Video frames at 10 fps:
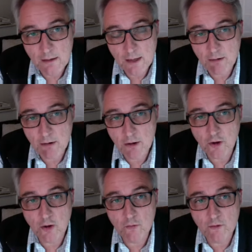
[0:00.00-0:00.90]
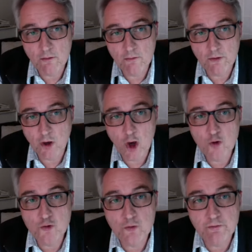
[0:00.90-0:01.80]
areas along the
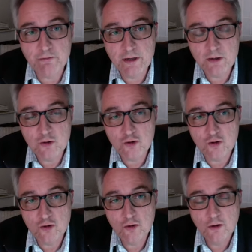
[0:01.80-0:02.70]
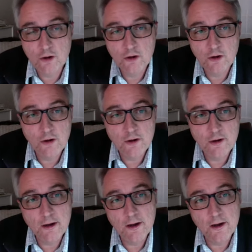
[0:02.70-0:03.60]
coastal fringe.
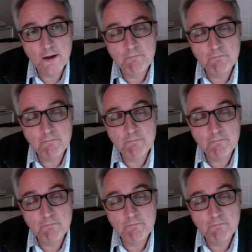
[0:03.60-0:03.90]
How